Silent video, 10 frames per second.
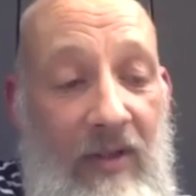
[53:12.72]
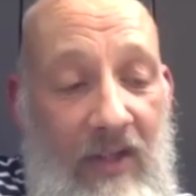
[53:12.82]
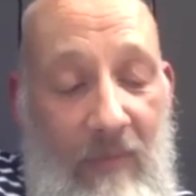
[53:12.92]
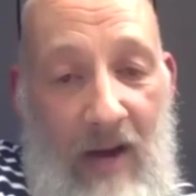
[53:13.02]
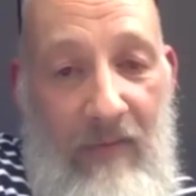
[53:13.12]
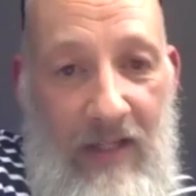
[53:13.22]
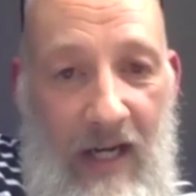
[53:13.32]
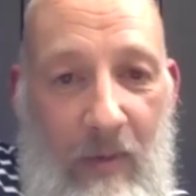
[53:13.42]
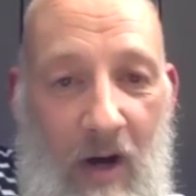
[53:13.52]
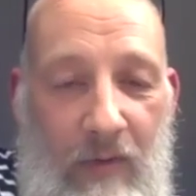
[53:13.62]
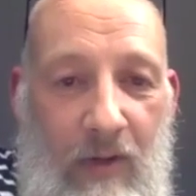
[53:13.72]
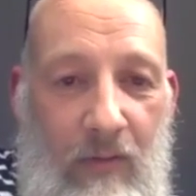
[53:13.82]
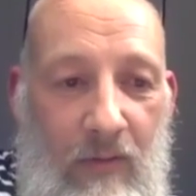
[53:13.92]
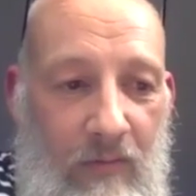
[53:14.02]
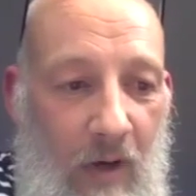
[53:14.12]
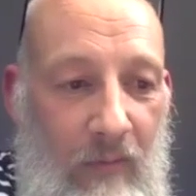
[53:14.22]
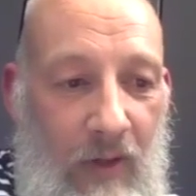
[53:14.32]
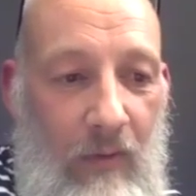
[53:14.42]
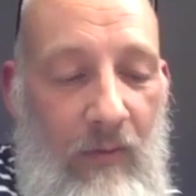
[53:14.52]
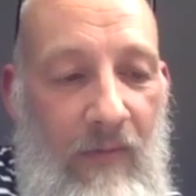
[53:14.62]
come out every day, but I record yeah. I
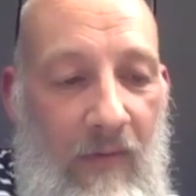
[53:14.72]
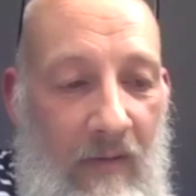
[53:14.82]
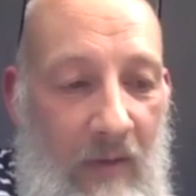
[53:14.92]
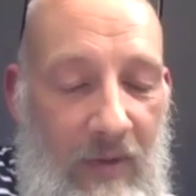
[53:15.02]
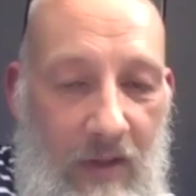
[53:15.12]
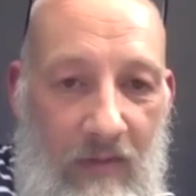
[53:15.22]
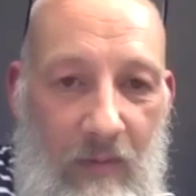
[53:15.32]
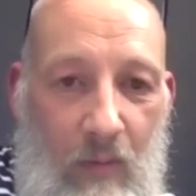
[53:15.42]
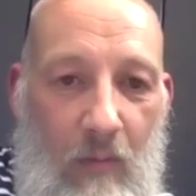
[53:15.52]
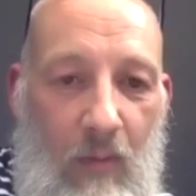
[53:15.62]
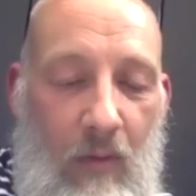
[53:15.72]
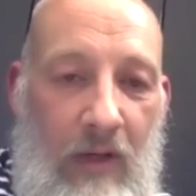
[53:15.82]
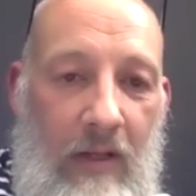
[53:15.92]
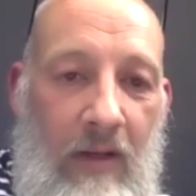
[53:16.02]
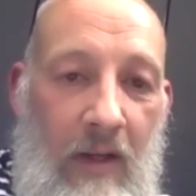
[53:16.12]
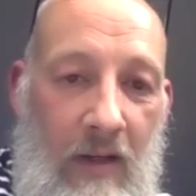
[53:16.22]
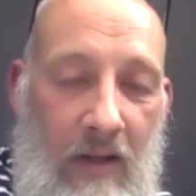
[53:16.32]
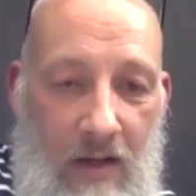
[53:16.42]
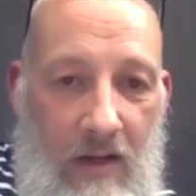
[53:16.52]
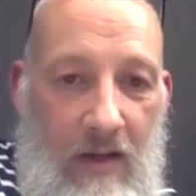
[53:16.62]
record all five episodes in one morning,
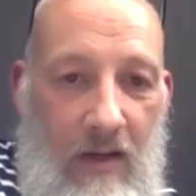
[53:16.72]
Okay.